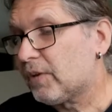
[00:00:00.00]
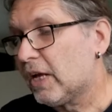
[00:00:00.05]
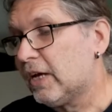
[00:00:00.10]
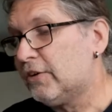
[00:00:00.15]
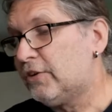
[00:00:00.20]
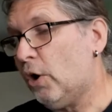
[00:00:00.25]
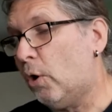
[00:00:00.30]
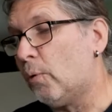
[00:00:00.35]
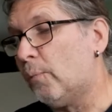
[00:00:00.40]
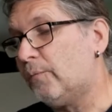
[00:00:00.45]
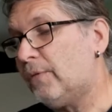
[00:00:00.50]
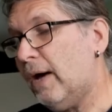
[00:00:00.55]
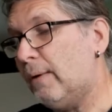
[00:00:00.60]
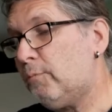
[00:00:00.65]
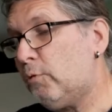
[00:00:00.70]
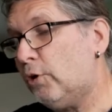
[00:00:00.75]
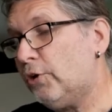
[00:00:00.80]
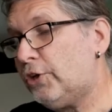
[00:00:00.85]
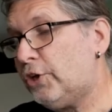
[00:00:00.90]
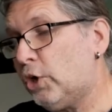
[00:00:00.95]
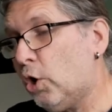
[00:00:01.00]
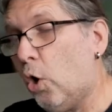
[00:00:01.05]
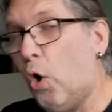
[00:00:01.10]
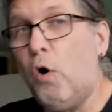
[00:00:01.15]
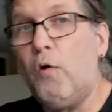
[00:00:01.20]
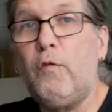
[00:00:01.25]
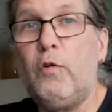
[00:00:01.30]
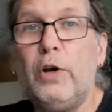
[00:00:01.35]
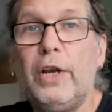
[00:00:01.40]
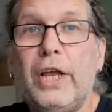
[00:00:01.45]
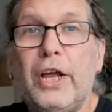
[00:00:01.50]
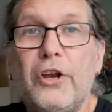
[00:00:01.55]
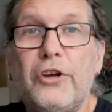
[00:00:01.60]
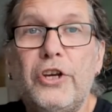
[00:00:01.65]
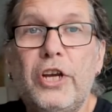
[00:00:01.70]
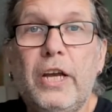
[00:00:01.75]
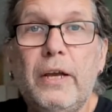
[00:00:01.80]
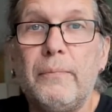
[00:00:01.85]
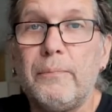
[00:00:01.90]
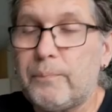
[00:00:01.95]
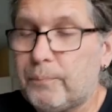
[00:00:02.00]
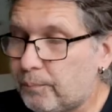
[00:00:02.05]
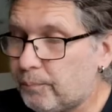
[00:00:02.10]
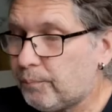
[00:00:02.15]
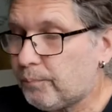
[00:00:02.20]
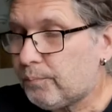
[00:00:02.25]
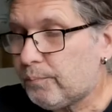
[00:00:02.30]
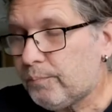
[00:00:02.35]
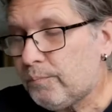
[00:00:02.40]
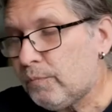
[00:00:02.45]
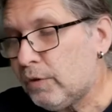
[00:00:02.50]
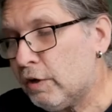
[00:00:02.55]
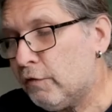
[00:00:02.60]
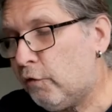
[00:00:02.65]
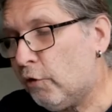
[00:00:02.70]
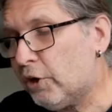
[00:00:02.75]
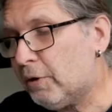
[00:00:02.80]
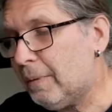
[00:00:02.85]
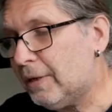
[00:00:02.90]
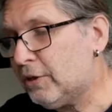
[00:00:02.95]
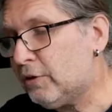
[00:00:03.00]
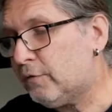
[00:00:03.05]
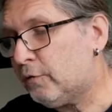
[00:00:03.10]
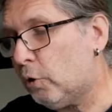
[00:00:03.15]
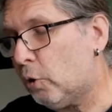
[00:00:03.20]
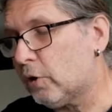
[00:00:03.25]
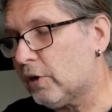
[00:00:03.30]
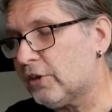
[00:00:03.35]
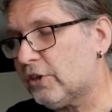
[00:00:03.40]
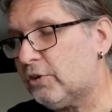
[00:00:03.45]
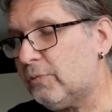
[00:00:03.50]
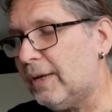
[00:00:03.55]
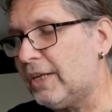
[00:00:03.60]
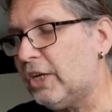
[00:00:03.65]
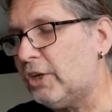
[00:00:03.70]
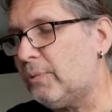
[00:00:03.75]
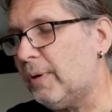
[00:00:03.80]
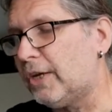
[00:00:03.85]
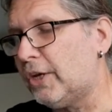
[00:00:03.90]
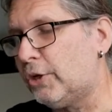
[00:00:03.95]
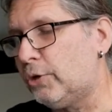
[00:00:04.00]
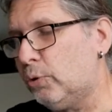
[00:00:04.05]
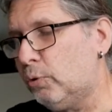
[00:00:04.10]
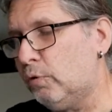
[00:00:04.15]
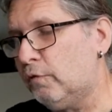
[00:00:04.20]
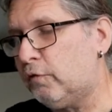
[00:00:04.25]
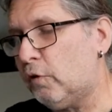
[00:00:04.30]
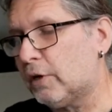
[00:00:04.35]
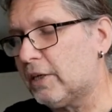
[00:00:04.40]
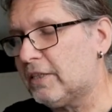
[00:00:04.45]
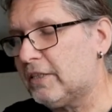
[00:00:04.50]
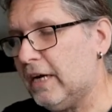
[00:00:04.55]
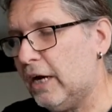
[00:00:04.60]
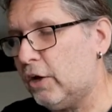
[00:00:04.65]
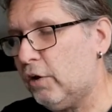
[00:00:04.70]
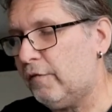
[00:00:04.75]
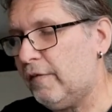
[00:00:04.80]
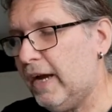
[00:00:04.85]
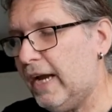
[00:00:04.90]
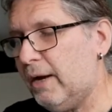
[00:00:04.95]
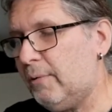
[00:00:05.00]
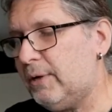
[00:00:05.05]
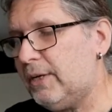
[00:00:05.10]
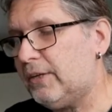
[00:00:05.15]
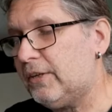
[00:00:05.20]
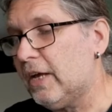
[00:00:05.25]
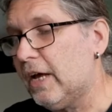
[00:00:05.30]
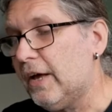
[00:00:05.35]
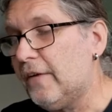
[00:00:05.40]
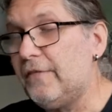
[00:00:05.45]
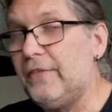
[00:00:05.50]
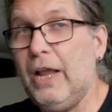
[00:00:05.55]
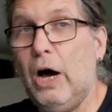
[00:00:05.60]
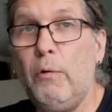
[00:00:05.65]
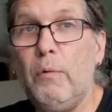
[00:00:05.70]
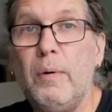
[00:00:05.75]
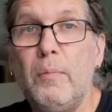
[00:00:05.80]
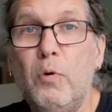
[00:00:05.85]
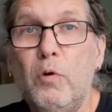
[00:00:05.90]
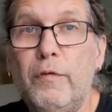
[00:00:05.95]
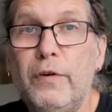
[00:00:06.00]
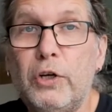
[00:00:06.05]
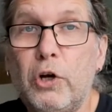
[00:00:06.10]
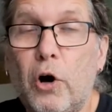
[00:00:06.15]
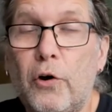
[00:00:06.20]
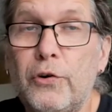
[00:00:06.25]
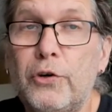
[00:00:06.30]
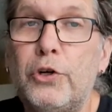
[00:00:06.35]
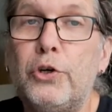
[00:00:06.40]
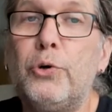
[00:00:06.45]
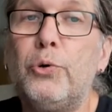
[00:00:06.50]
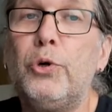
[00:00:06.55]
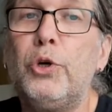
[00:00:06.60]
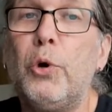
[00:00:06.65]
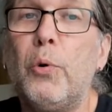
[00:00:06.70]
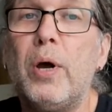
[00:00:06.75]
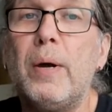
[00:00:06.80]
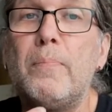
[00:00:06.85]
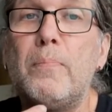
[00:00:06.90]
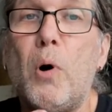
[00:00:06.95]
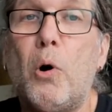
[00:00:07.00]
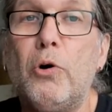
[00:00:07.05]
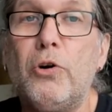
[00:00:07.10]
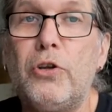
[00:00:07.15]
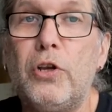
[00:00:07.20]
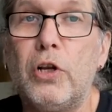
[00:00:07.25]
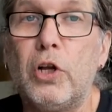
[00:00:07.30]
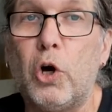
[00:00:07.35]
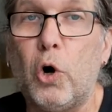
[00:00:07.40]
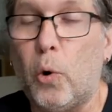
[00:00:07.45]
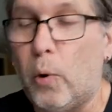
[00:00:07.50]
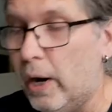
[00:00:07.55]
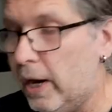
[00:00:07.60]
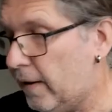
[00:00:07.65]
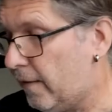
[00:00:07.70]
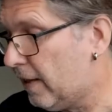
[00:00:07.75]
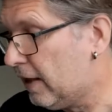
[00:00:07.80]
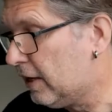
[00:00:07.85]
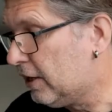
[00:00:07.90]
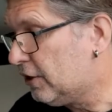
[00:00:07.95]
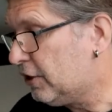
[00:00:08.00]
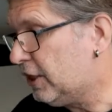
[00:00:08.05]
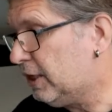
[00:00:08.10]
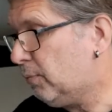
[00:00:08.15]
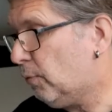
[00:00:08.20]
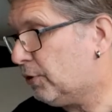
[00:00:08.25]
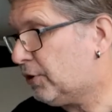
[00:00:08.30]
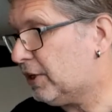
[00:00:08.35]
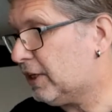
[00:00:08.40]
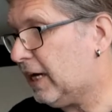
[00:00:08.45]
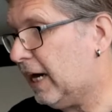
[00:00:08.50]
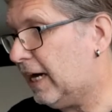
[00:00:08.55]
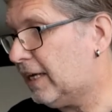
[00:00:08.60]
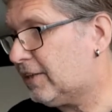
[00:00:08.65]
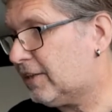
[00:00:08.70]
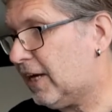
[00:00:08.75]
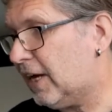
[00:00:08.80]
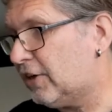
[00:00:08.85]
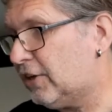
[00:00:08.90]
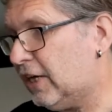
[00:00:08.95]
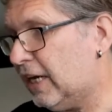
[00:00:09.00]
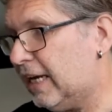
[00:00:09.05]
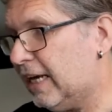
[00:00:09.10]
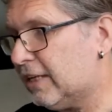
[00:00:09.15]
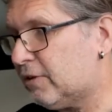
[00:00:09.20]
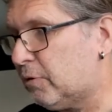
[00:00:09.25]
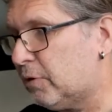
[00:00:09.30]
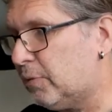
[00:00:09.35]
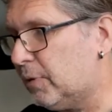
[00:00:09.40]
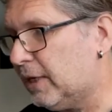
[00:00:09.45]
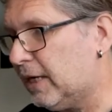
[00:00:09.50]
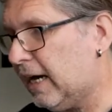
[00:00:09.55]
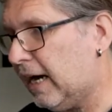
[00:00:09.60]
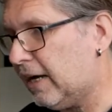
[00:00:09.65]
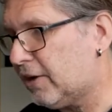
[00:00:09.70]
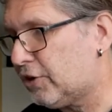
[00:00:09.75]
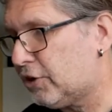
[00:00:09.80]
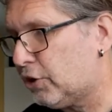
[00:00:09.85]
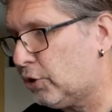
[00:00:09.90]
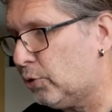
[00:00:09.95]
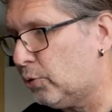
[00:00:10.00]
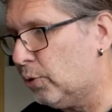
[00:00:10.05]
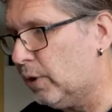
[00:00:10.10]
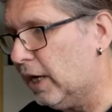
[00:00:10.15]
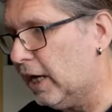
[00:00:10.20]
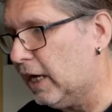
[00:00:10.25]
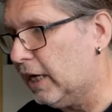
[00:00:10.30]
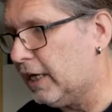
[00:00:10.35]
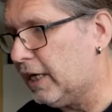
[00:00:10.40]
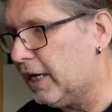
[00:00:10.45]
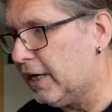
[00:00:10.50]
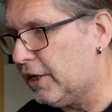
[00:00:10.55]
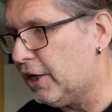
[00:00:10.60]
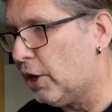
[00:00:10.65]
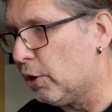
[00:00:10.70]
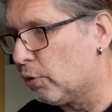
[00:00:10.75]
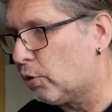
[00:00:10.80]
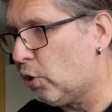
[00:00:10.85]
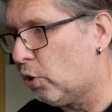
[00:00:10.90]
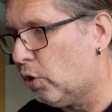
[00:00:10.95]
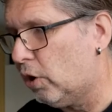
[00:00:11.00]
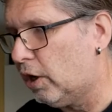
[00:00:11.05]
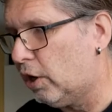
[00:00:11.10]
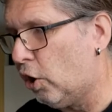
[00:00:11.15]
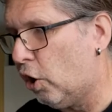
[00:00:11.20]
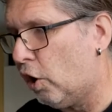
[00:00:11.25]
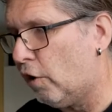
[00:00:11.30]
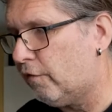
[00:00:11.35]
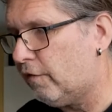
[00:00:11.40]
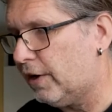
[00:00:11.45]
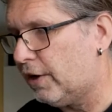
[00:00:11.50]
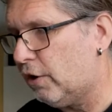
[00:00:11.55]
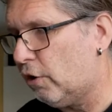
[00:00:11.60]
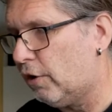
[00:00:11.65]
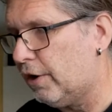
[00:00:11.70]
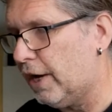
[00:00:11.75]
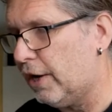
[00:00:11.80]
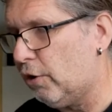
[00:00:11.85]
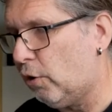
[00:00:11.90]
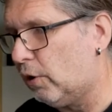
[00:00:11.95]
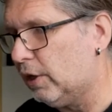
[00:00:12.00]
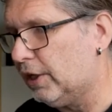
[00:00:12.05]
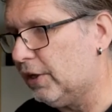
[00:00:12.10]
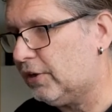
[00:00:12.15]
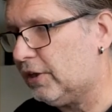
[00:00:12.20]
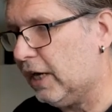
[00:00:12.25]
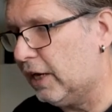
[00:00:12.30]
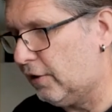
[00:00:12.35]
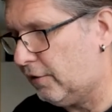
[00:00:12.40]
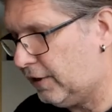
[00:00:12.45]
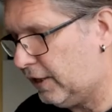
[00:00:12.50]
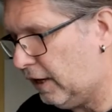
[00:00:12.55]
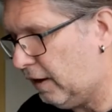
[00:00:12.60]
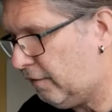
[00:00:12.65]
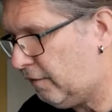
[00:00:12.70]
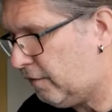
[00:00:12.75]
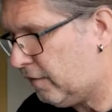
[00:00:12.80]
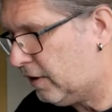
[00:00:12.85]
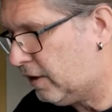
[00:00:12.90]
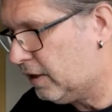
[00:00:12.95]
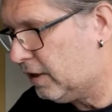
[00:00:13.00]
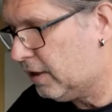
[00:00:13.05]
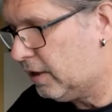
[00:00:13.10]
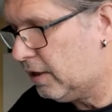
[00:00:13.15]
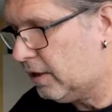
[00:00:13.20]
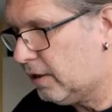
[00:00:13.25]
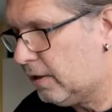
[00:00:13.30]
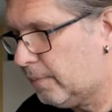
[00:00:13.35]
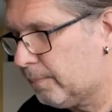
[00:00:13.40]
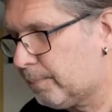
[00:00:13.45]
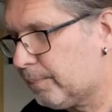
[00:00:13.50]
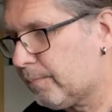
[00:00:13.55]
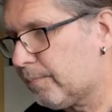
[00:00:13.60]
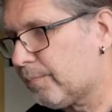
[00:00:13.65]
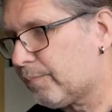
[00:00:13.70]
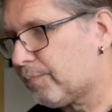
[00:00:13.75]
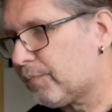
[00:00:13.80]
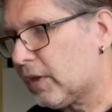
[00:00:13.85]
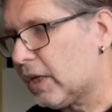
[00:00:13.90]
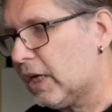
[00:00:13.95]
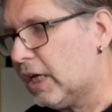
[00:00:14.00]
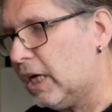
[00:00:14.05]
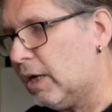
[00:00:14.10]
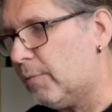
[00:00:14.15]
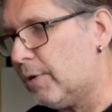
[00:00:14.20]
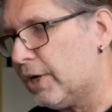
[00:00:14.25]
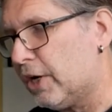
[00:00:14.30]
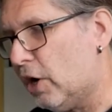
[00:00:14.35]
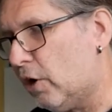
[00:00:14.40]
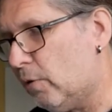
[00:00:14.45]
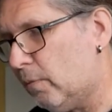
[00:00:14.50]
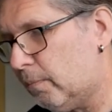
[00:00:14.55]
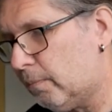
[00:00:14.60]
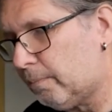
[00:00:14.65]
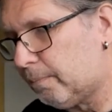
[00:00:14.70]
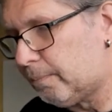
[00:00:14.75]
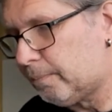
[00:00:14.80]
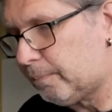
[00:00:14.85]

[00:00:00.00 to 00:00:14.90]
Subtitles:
So that was your overall energy for the month of August 2022 for the sign of Aries. Now we're moving on to your emotional core. See what the guides can tell us with regards to, love and all these kind of stuff. There we go.